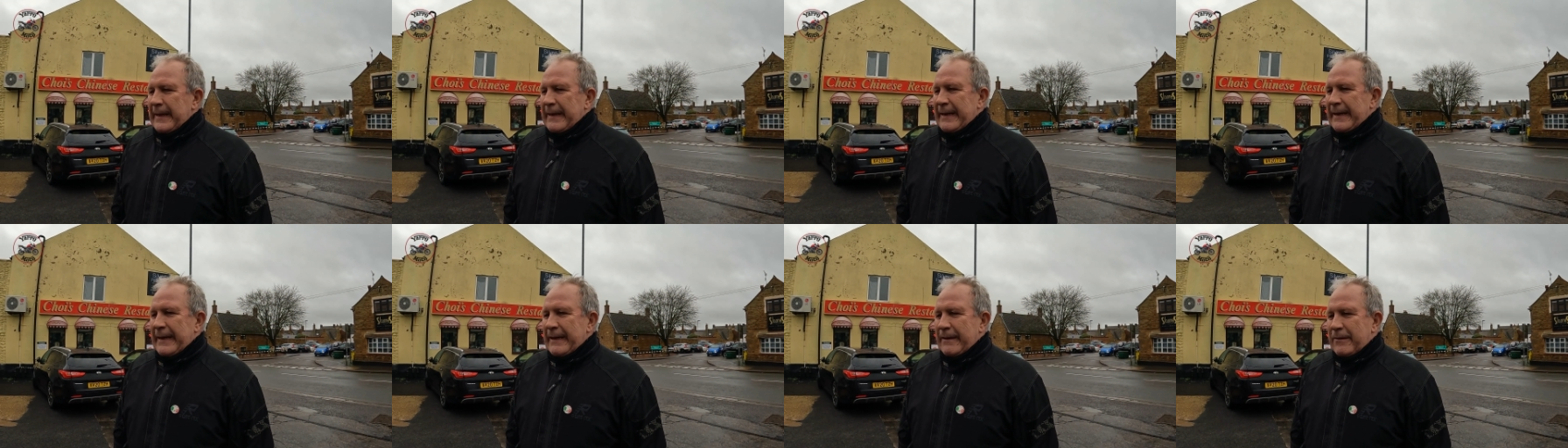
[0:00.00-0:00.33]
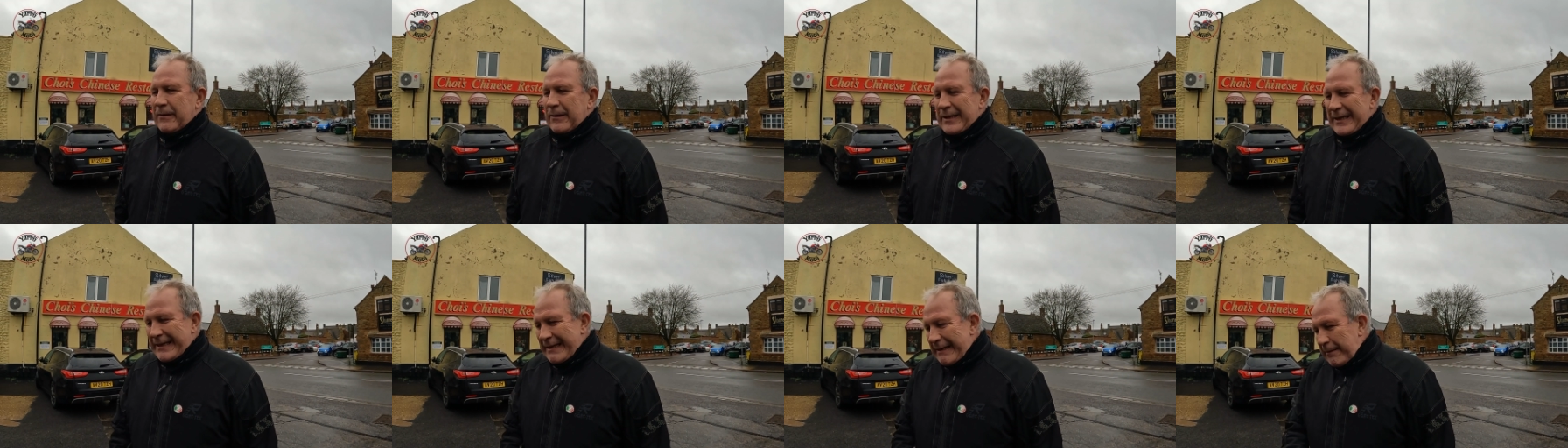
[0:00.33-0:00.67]
Uh,
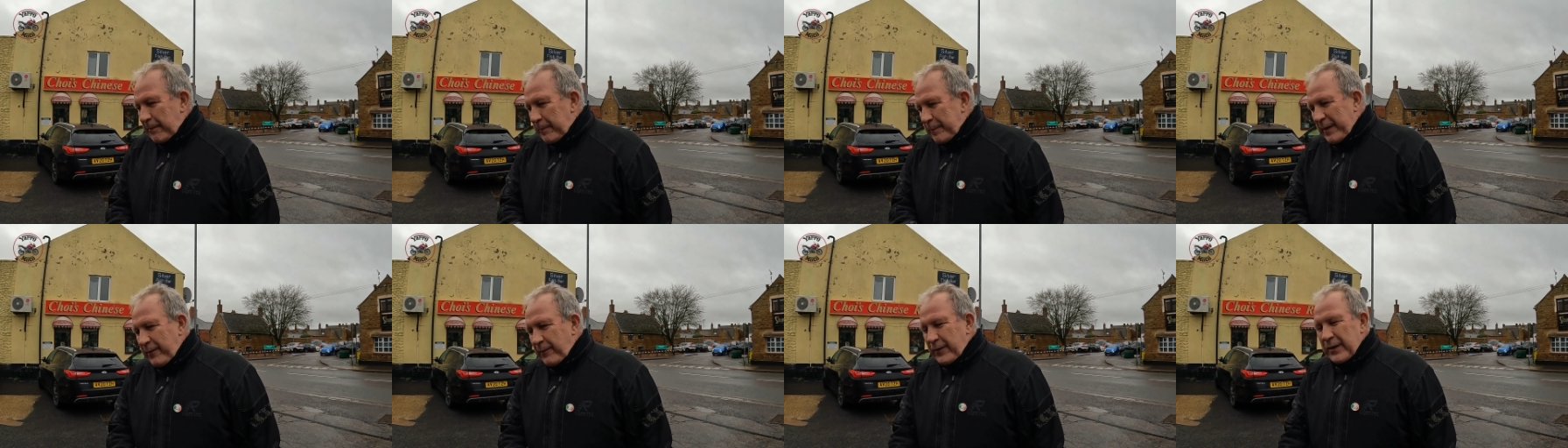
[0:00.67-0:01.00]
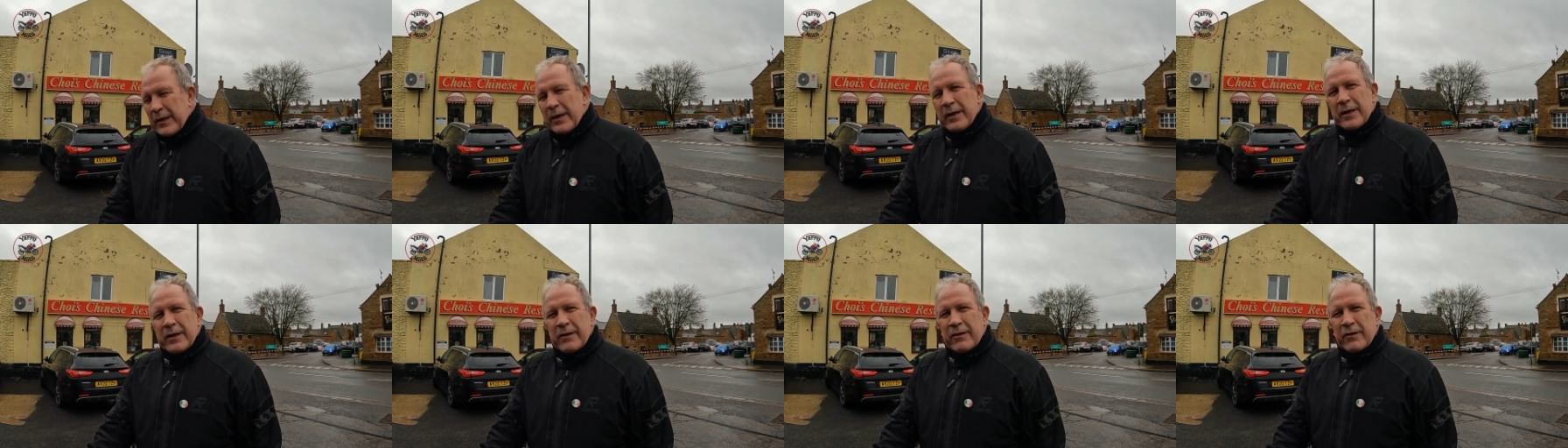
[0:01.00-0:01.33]
got a little bit of
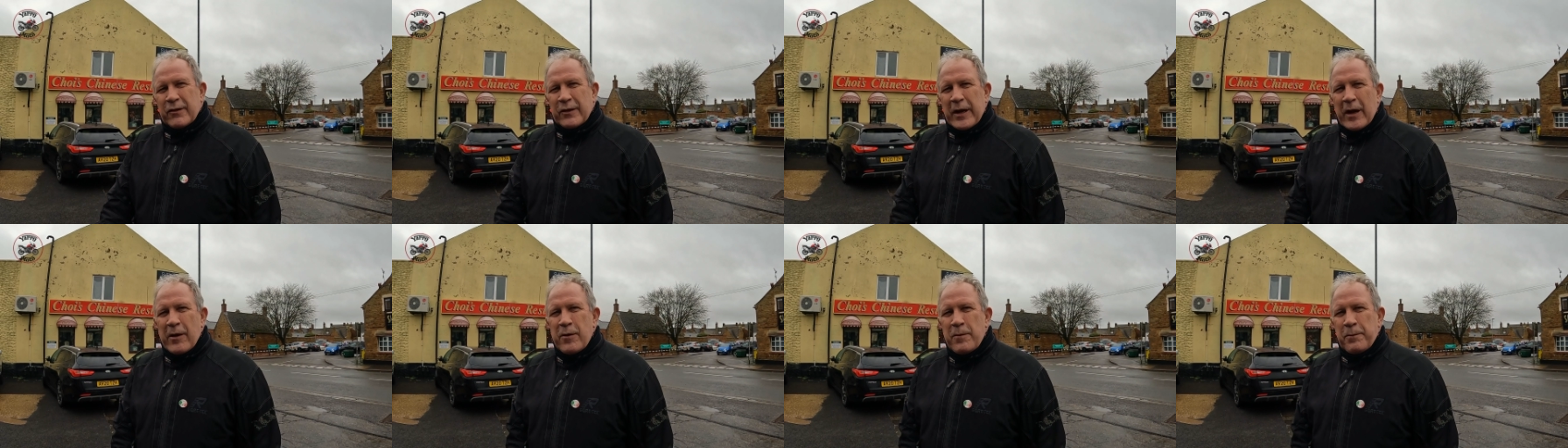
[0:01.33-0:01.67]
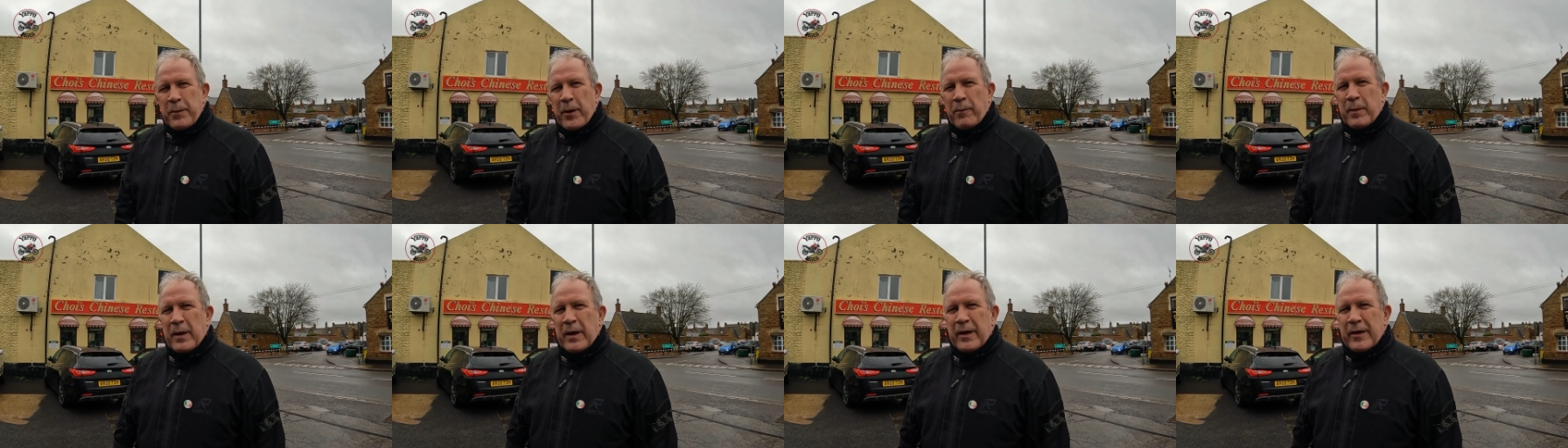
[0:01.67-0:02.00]
a
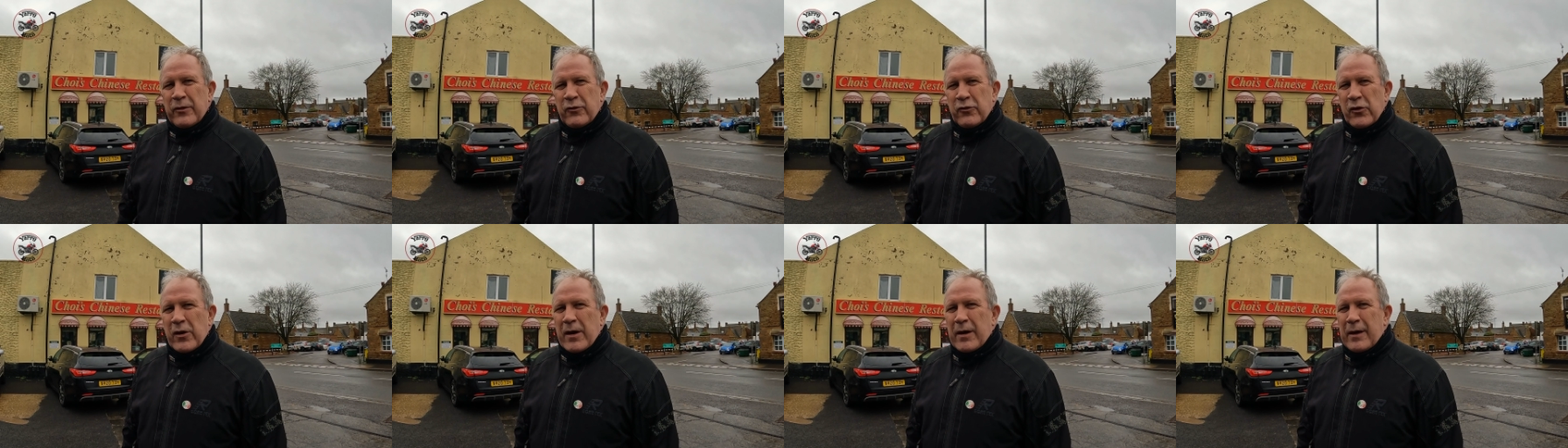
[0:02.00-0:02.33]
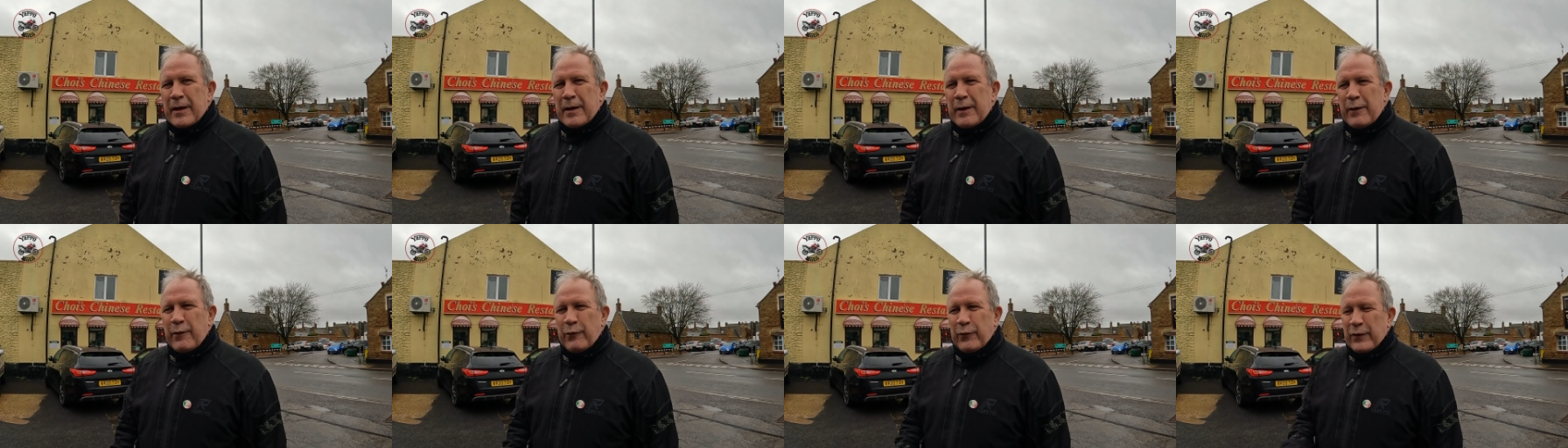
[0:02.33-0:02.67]
slope on my
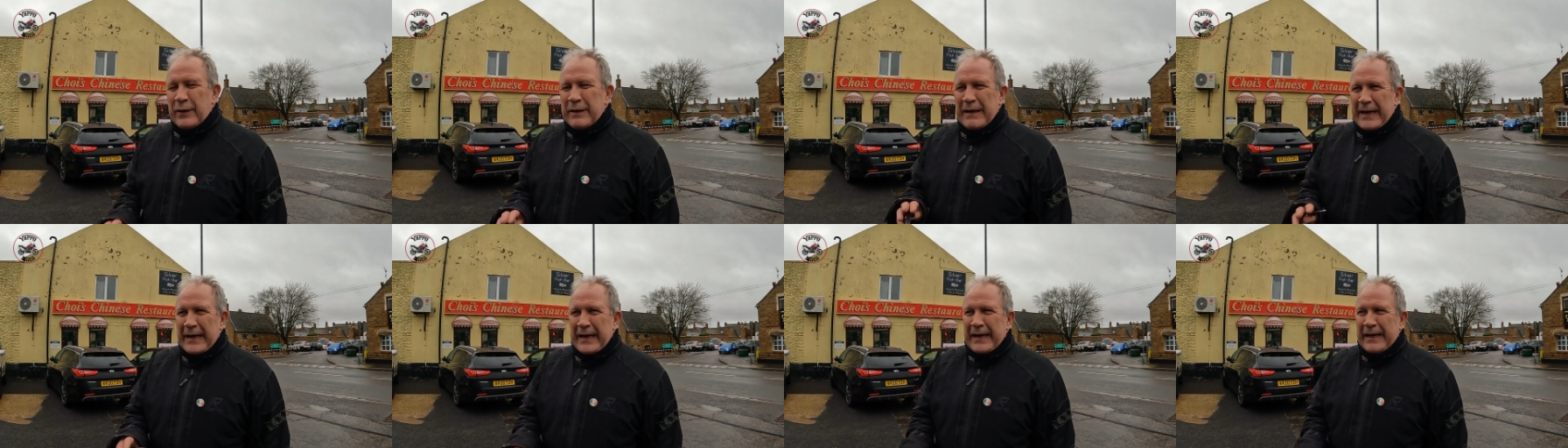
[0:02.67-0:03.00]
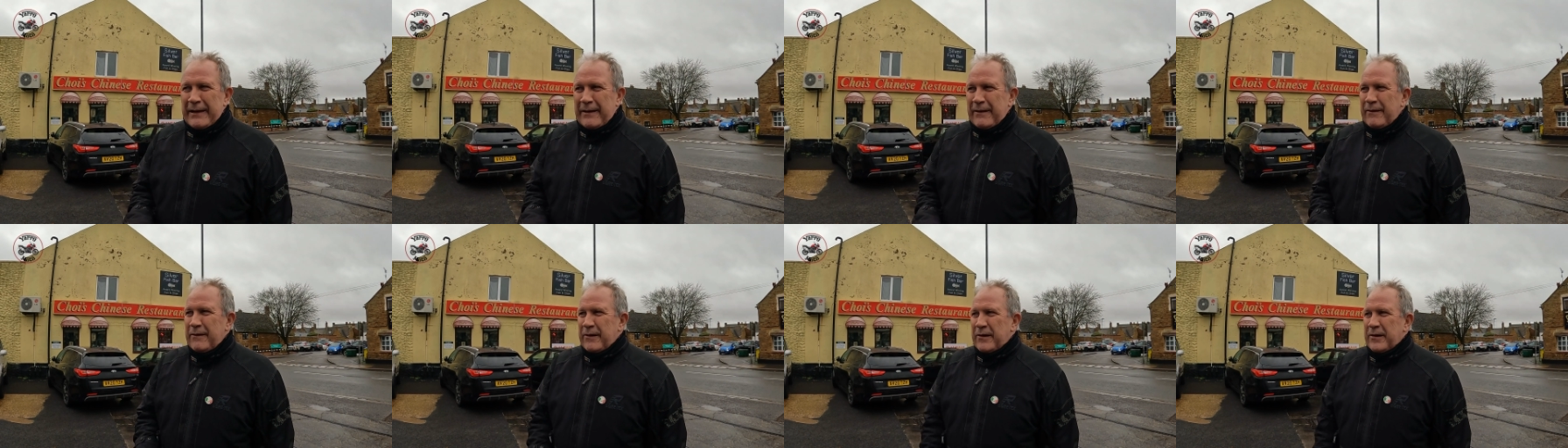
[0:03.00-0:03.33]
drive
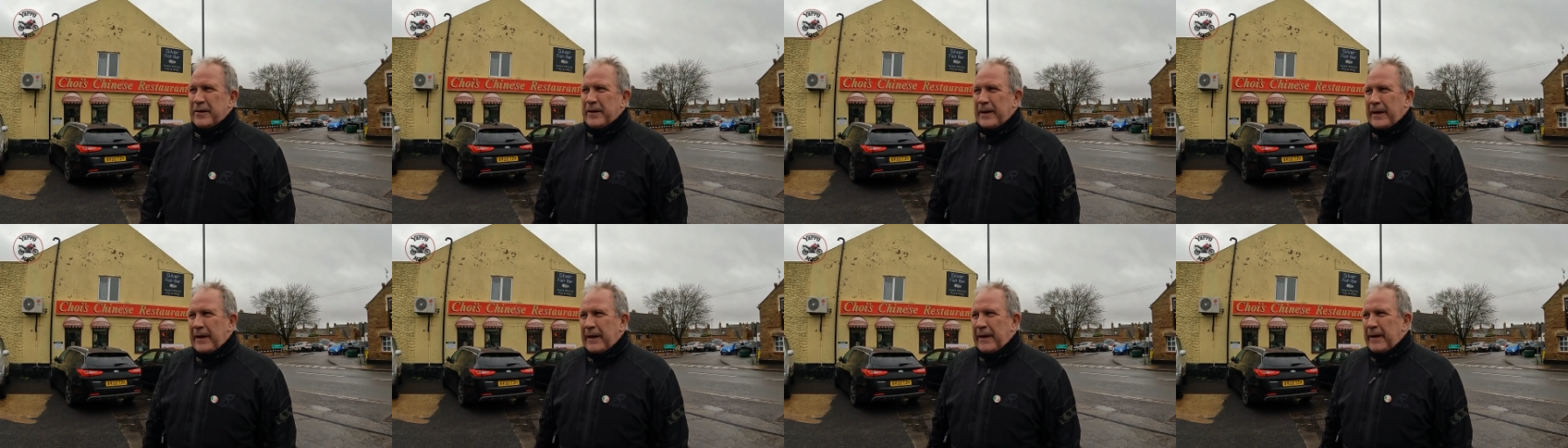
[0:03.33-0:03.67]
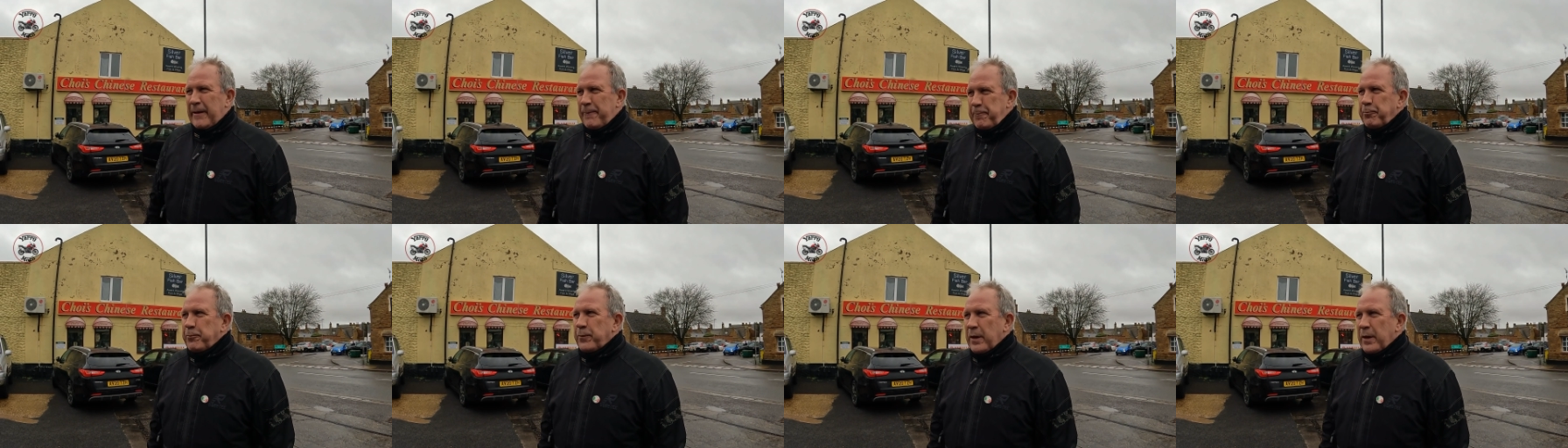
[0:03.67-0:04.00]
and uh,